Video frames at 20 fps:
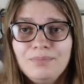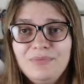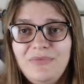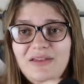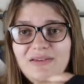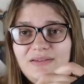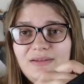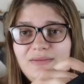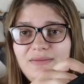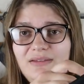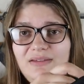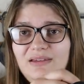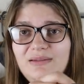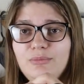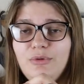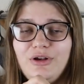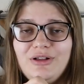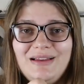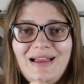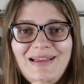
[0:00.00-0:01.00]
This, this is
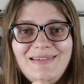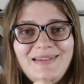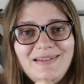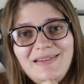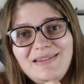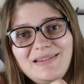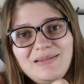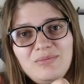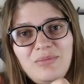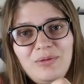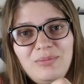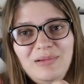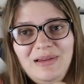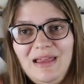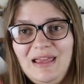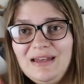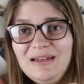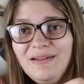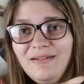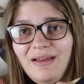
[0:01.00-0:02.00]
more classic, this is more
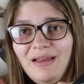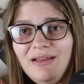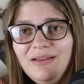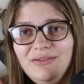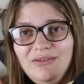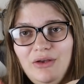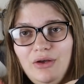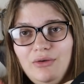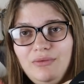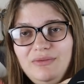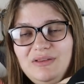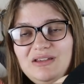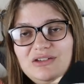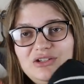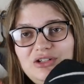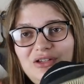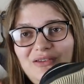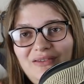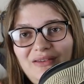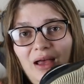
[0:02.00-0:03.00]
plain, so these
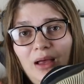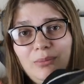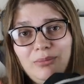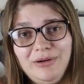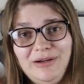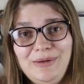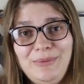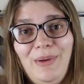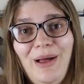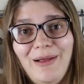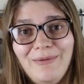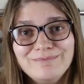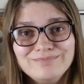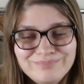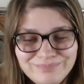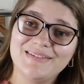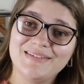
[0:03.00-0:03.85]
should sell pretty well.